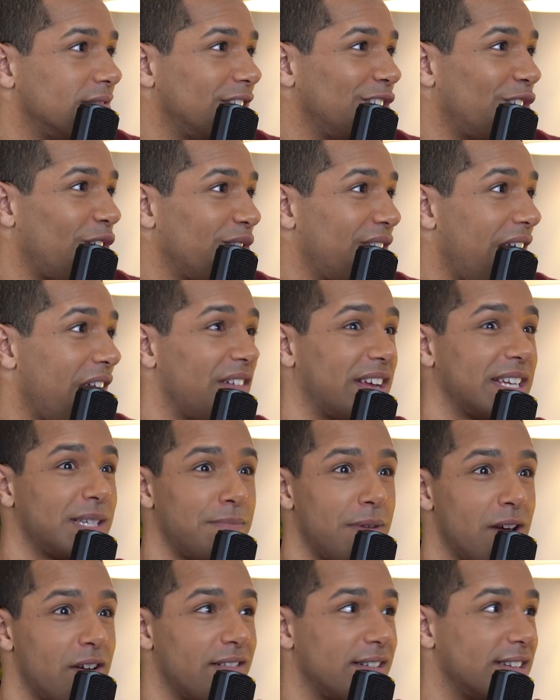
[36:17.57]
you know, they've
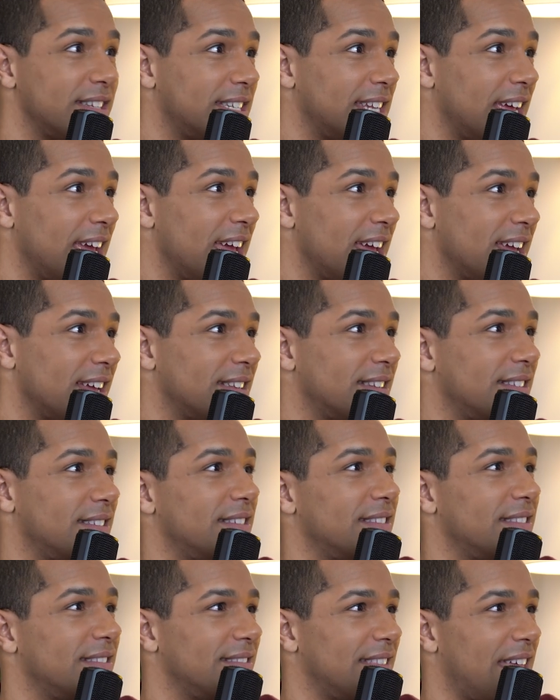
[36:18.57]
experienced it
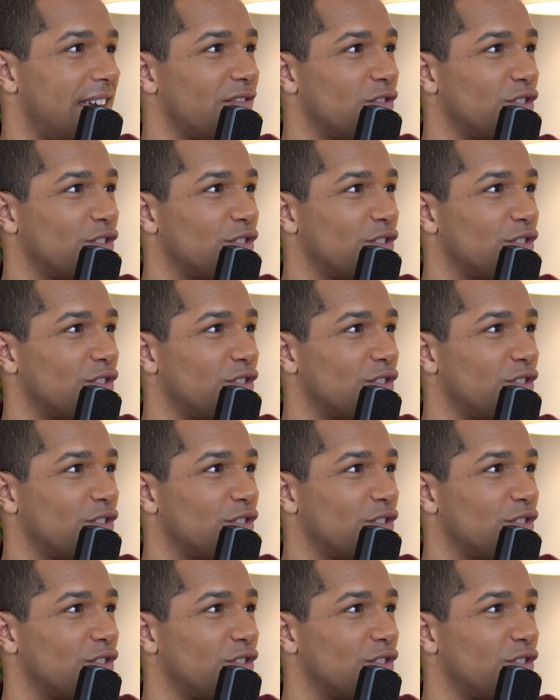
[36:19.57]
and they've yeah.